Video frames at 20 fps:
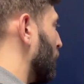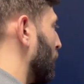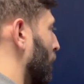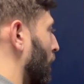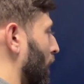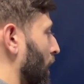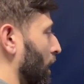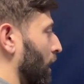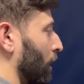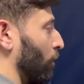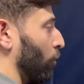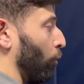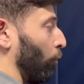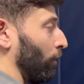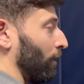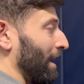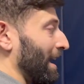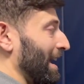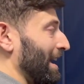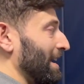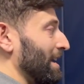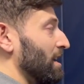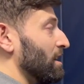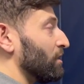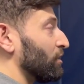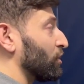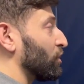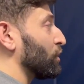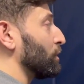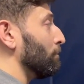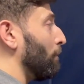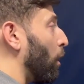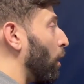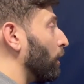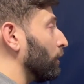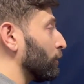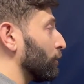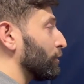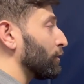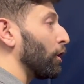or a
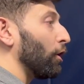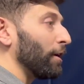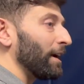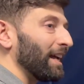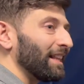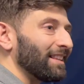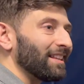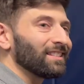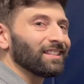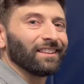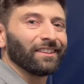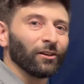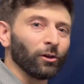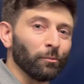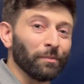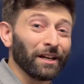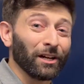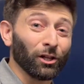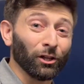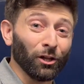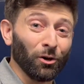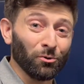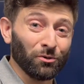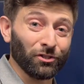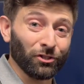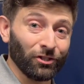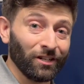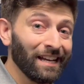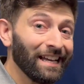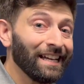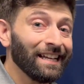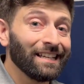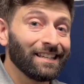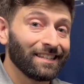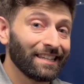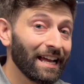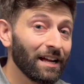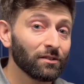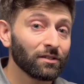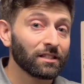smaller target that's a little bit closer.
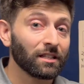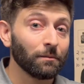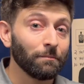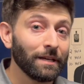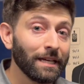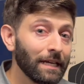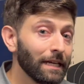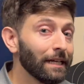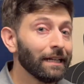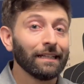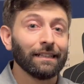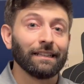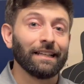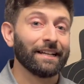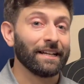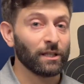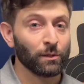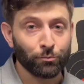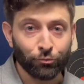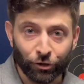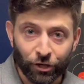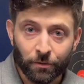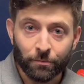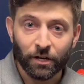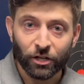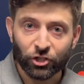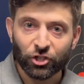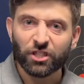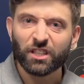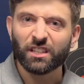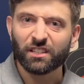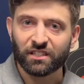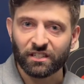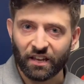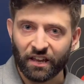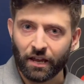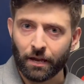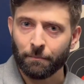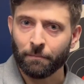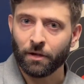Sounds to me like it's pretty much the
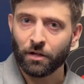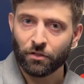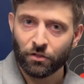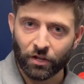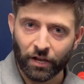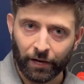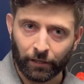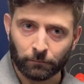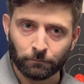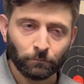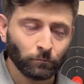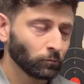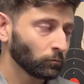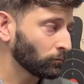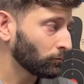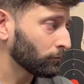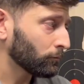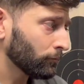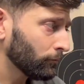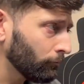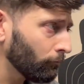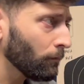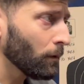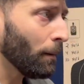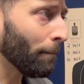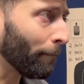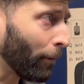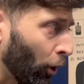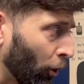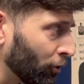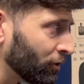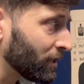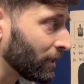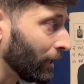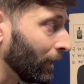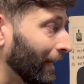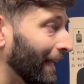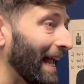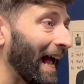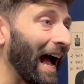same thing.
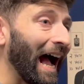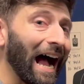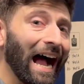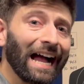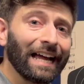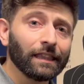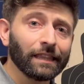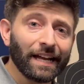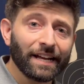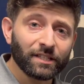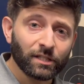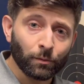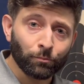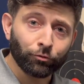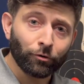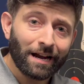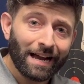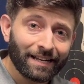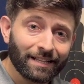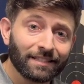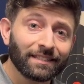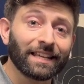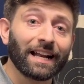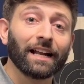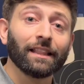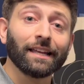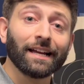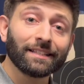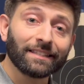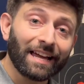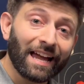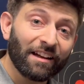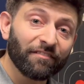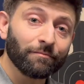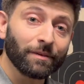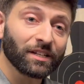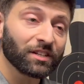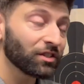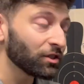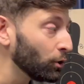Personally, I like to practice and I like to have
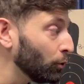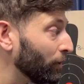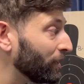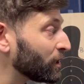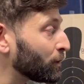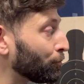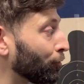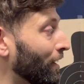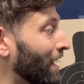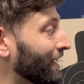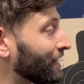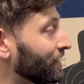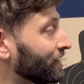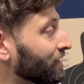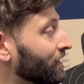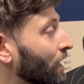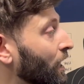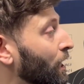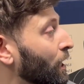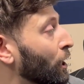my students practice